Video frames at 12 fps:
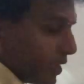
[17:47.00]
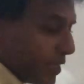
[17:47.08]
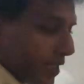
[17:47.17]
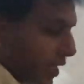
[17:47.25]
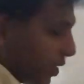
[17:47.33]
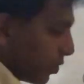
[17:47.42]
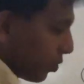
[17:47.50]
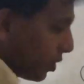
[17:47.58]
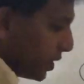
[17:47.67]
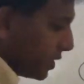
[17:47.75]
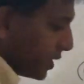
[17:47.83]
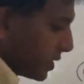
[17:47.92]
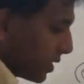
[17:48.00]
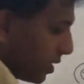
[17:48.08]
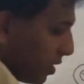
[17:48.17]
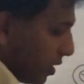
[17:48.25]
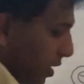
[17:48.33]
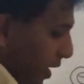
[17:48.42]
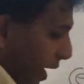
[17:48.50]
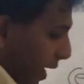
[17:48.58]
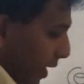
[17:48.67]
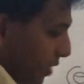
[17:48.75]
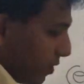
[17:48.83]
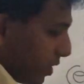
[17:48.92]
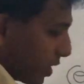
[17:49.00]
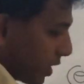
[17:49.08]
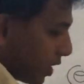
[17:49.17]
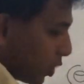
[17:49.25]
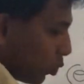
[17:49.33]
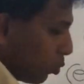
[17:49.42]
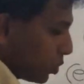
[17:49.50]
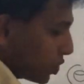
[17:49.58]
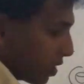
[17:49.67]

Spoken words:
0. Is it? Arriving conclusion,